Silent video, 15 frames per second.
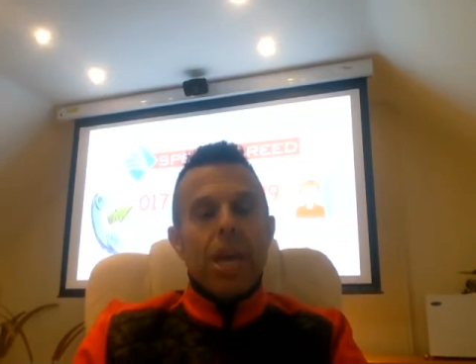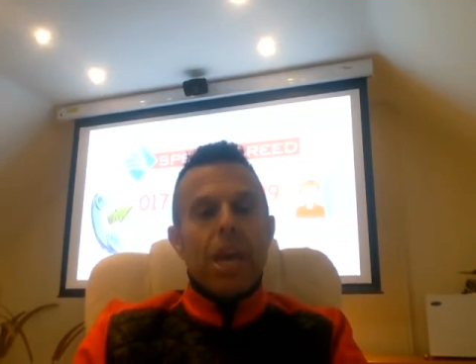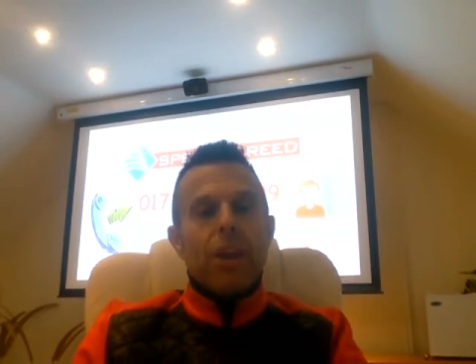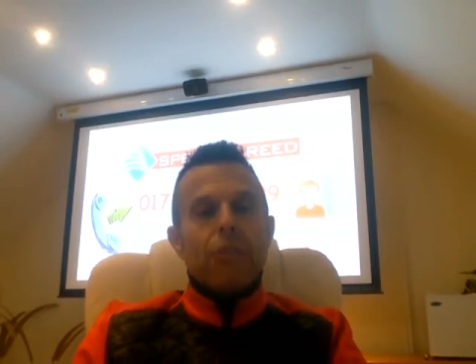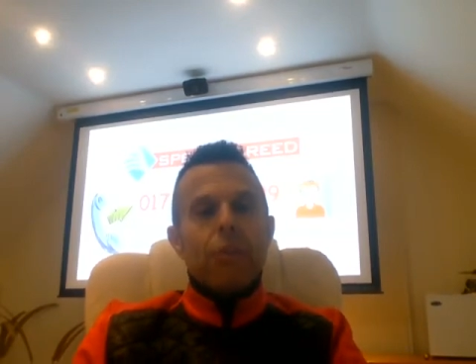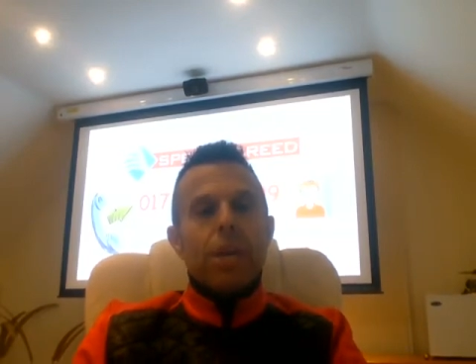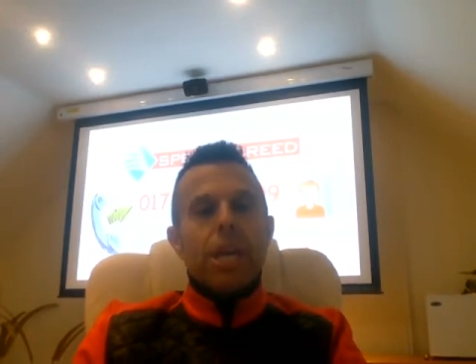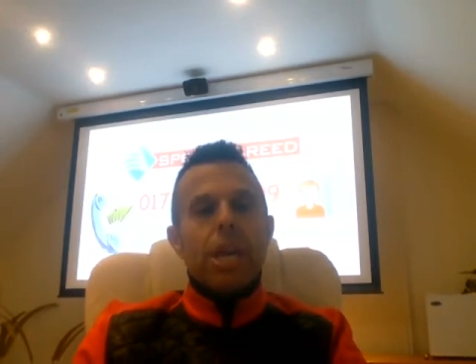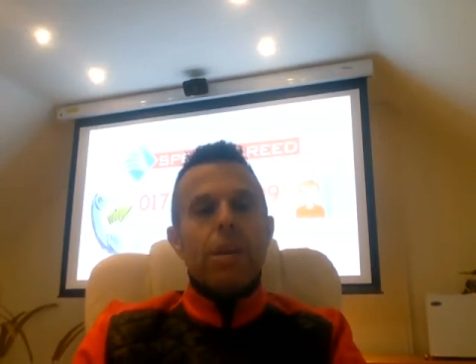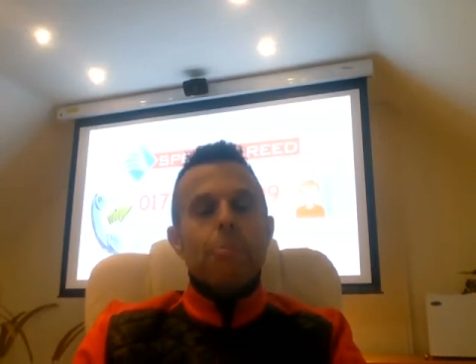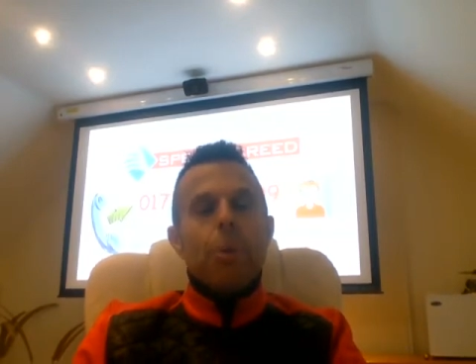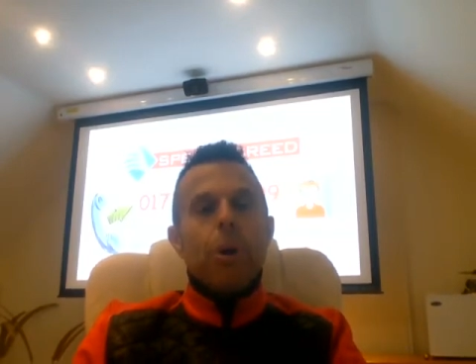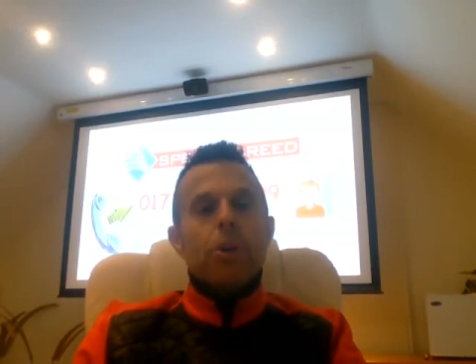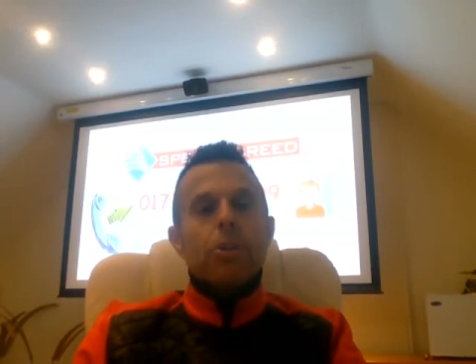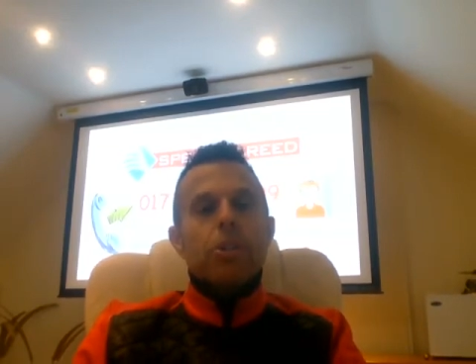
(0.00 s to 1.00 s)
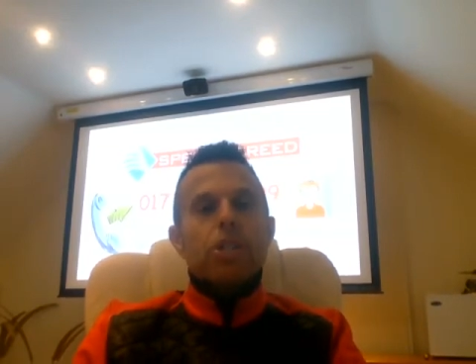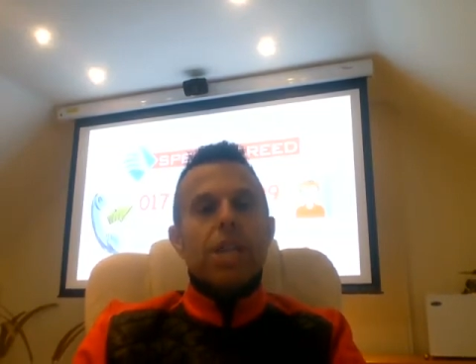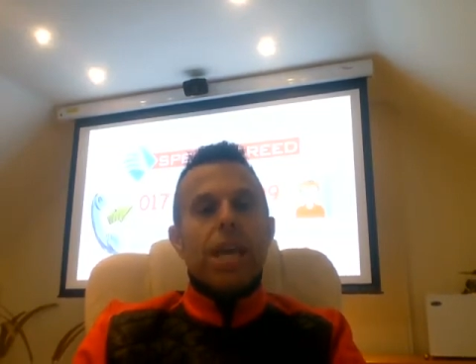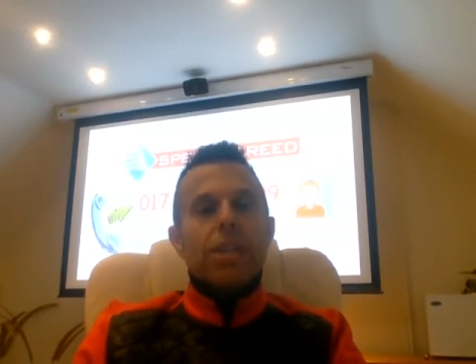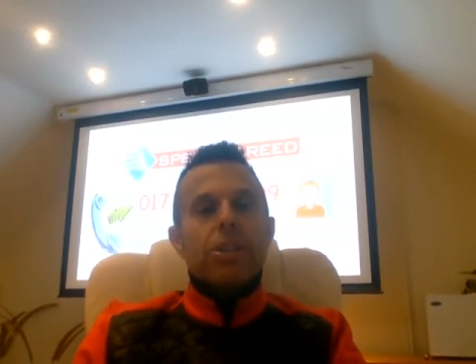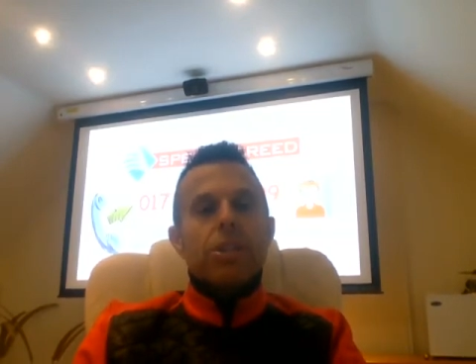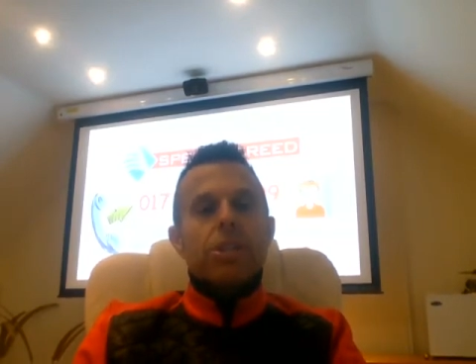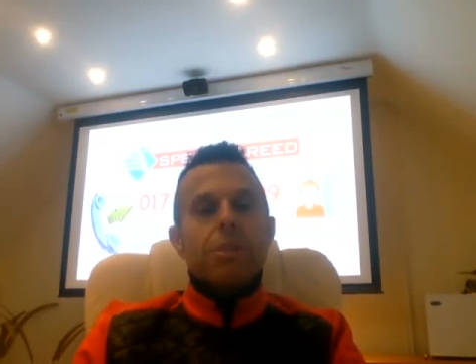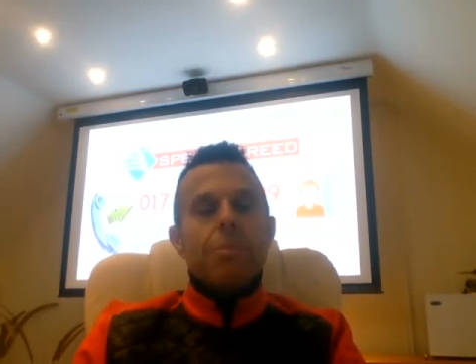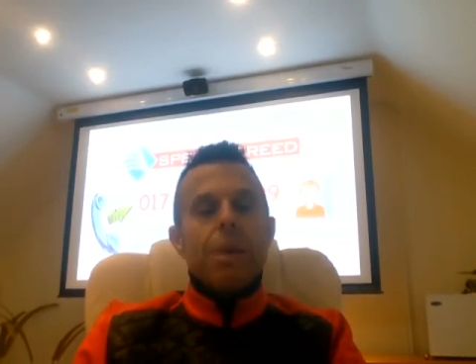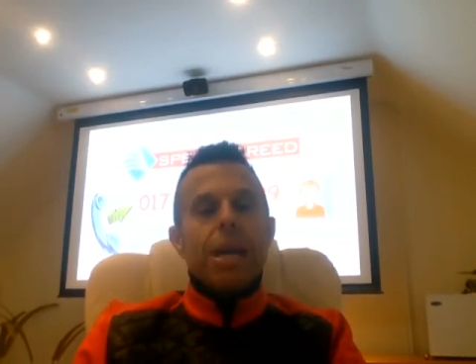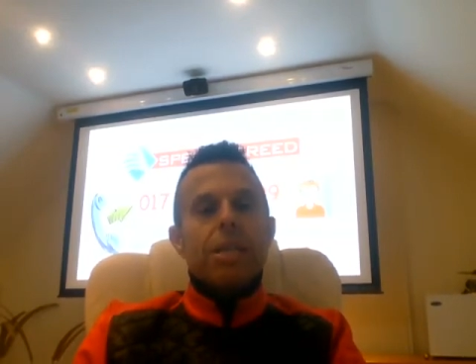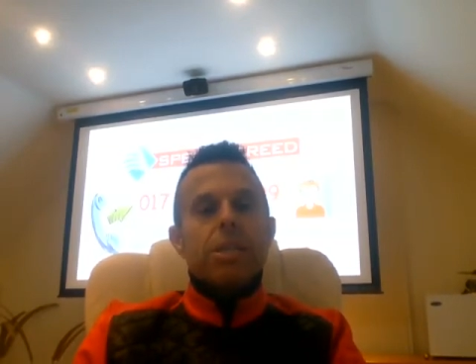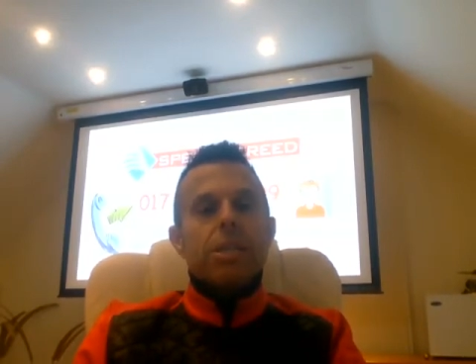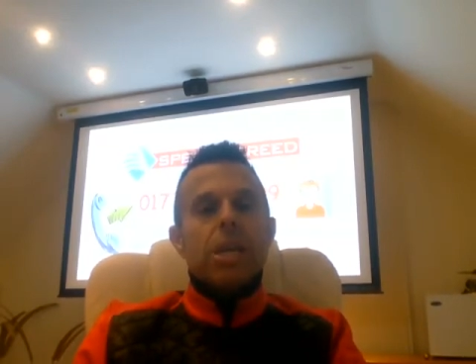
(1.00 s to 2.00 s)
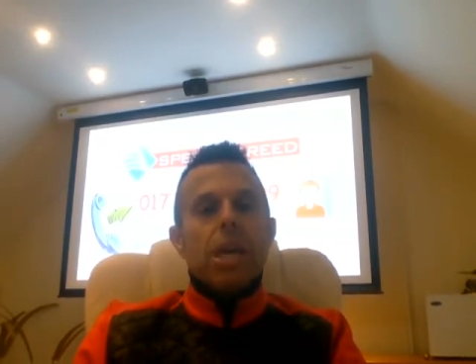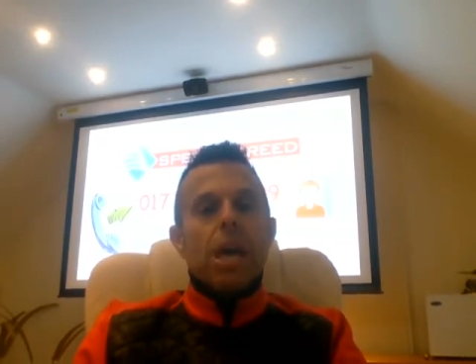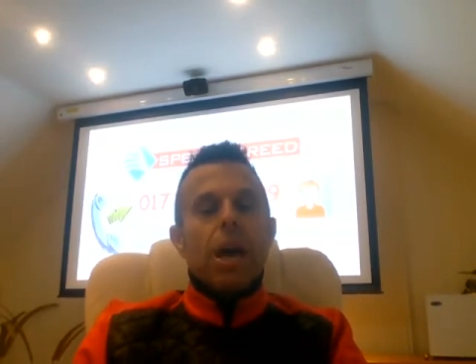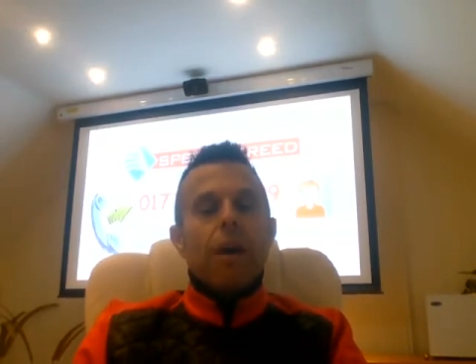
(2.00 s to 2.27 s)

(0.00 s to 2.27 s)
If we keep on sand and cement,